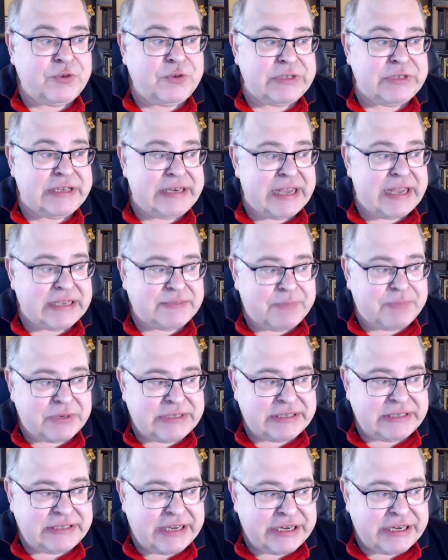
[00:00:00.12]
to the next
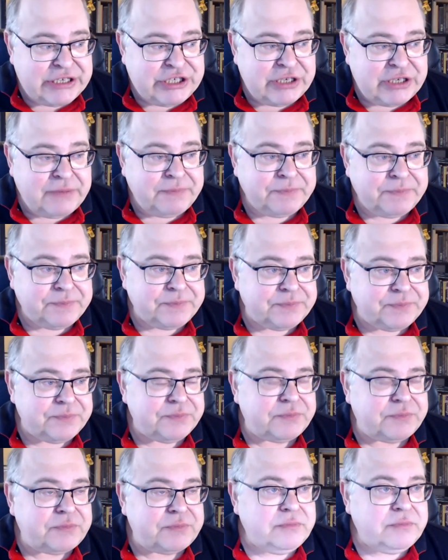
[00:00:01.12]
presentation,
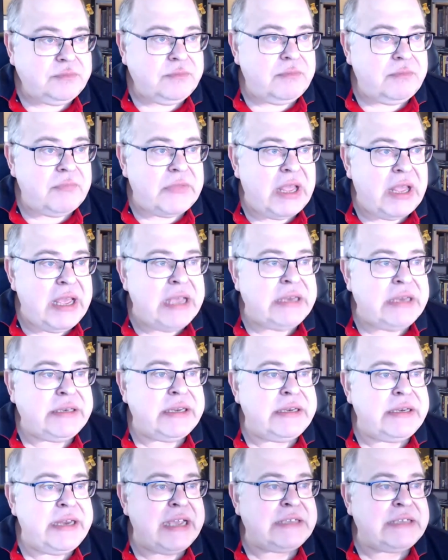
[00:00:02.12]
and
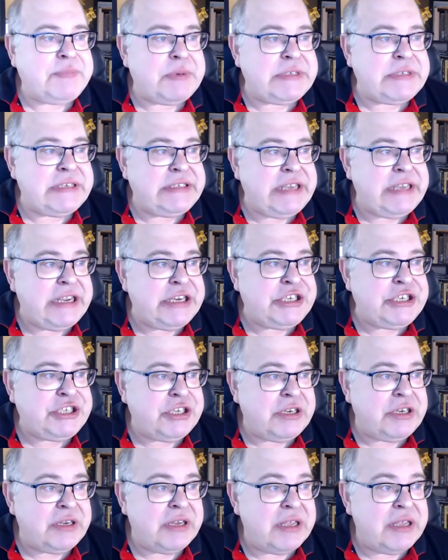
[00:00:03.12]
a next
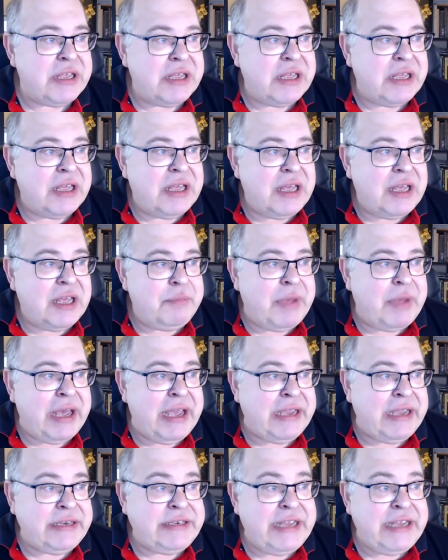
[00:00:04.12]
presentation
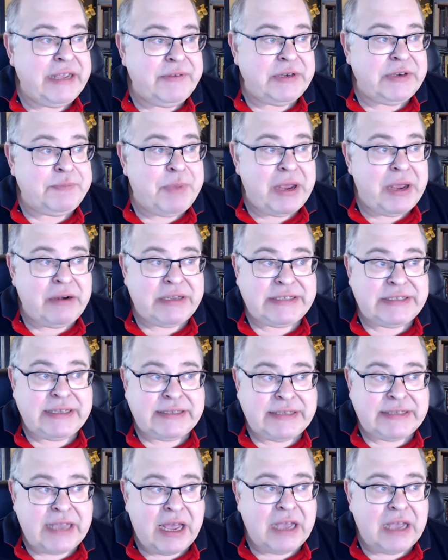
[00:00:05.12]
by David Peris
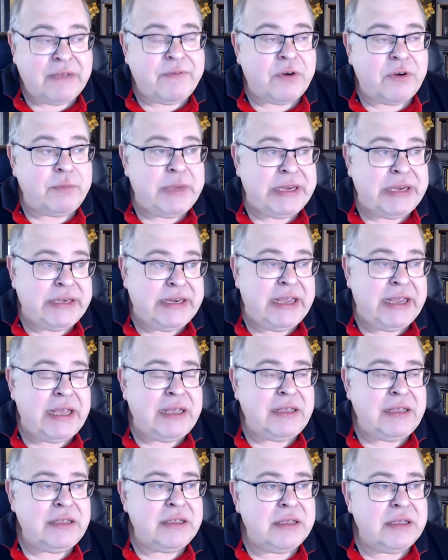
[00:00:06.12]
Isaac from
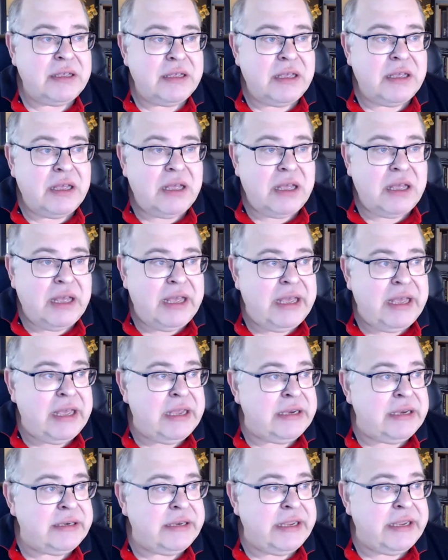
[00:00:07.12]
India,
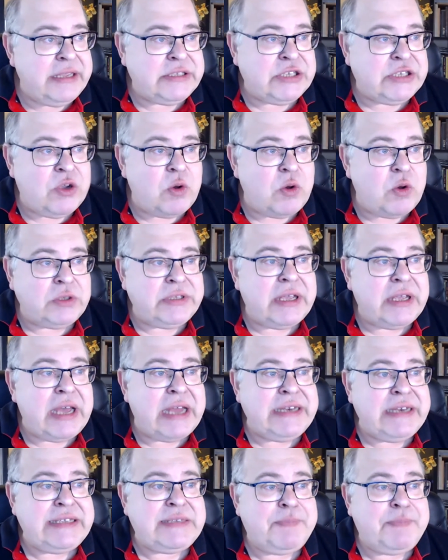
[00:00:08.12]
and it's called
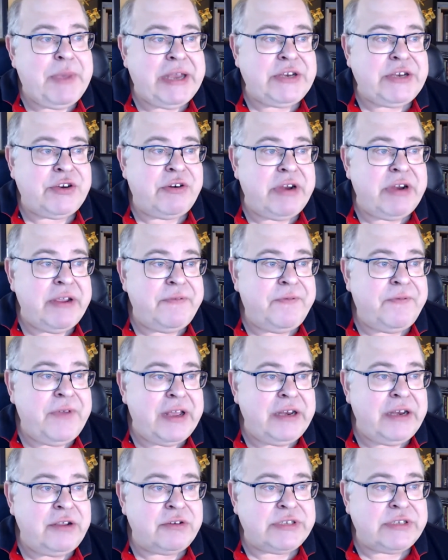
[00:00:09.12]
Anticipatory
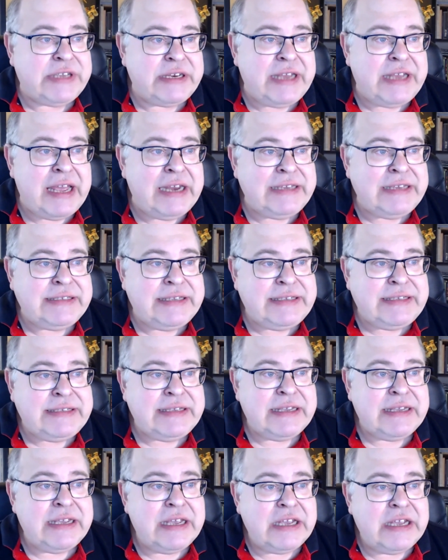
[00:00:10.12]
Failures Analysis
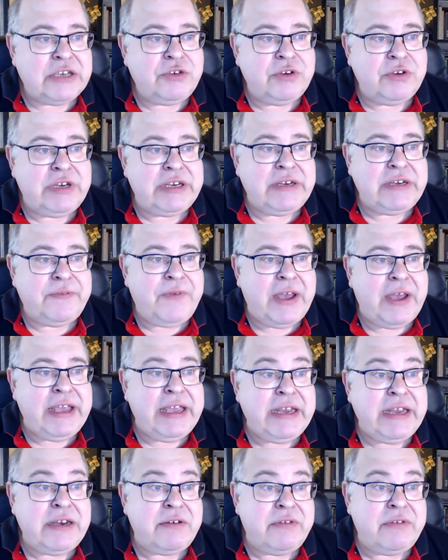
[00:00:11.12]
to Identify
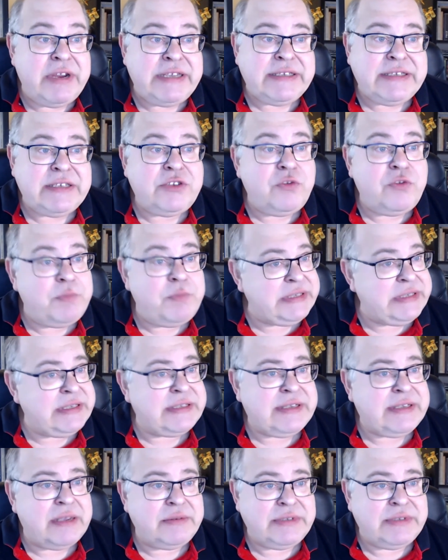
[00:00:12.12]
Hidden Risk to
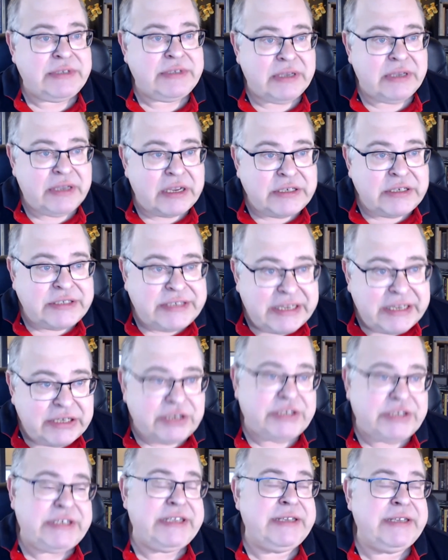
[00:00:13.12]
Business
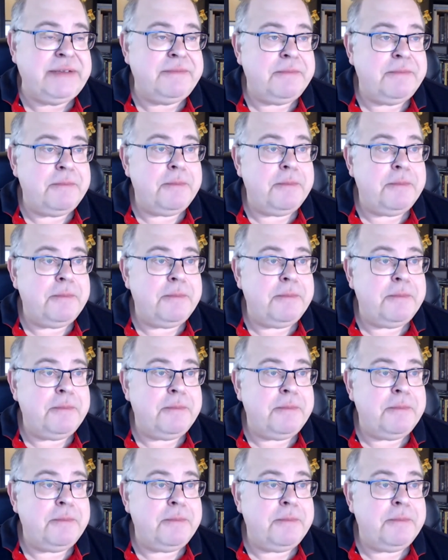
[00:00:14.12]
Continuity.